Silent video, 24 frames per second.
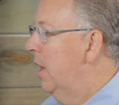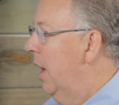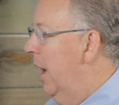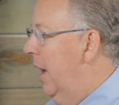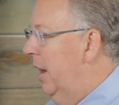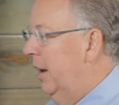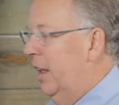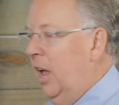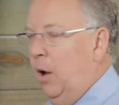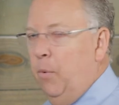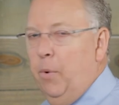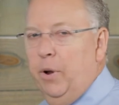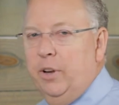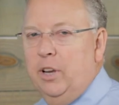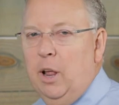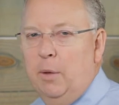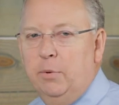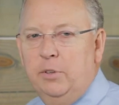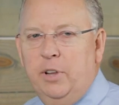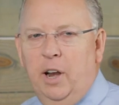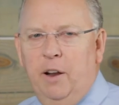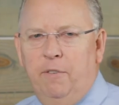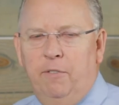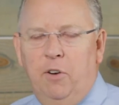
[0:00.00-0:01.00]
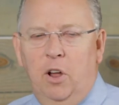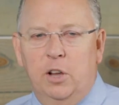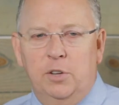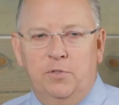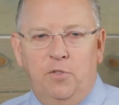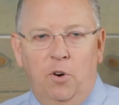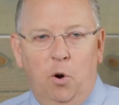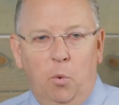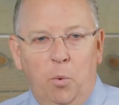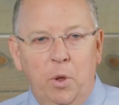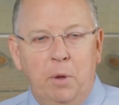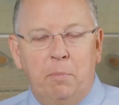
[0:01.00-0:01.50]
I had a guy one time said, I floss
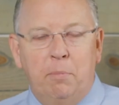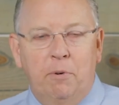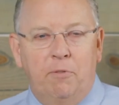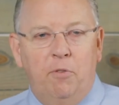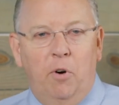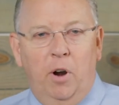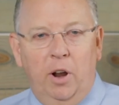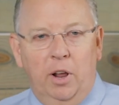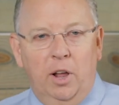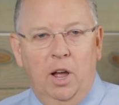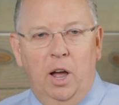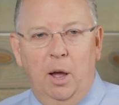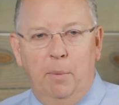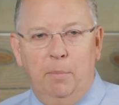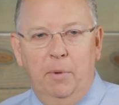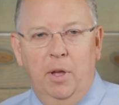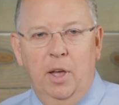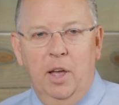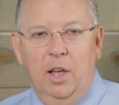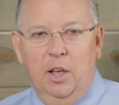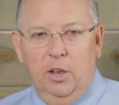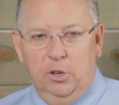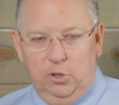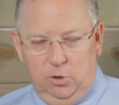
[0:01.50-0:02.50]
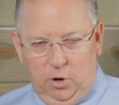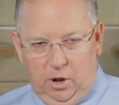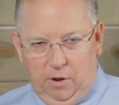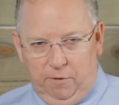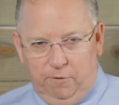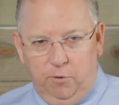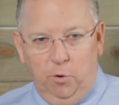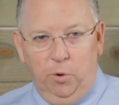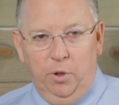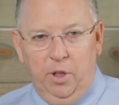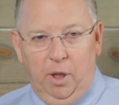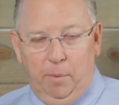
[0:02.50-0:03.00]
for a week before I come, so I'll
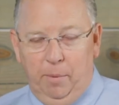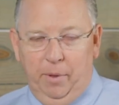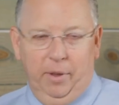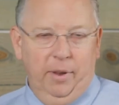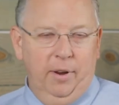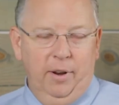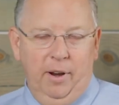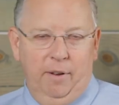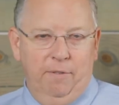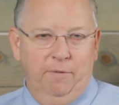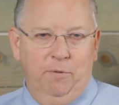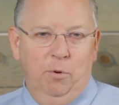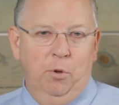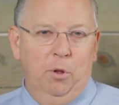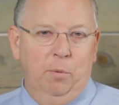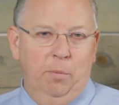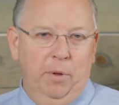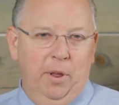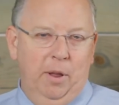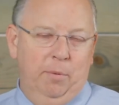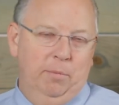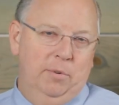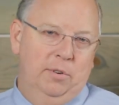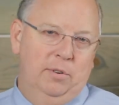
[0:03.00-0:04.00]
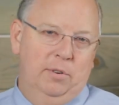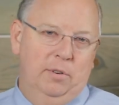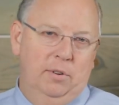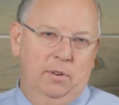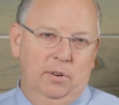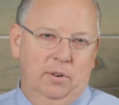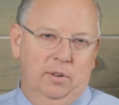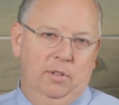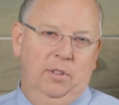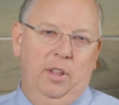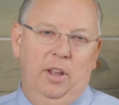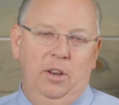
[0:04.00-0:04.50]
fool you. I'm like, you're not fooling me. I'm just
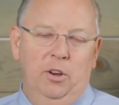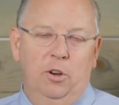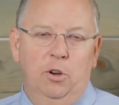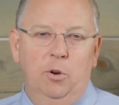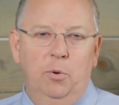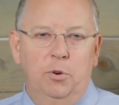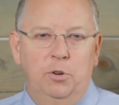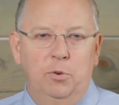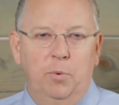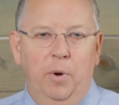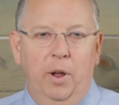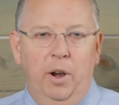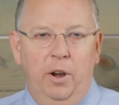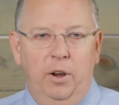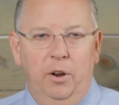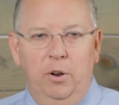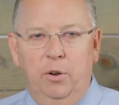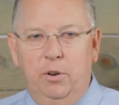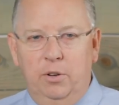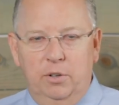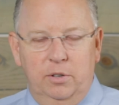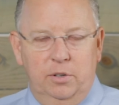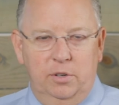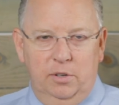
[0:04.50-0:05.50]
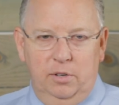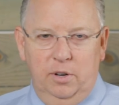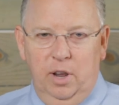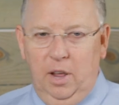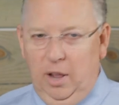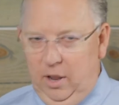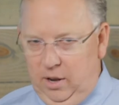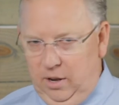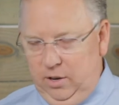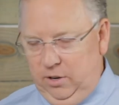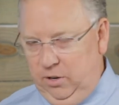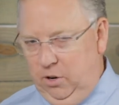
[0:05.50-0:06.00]
letting you do what you want to do. It's,
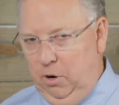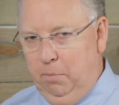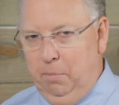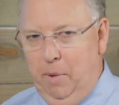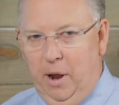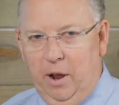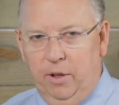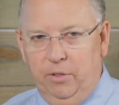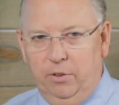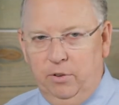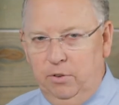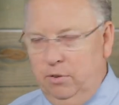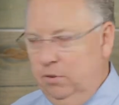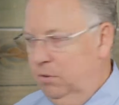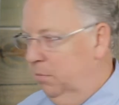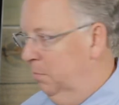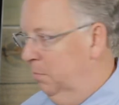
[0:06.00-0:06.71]
it's your mouth,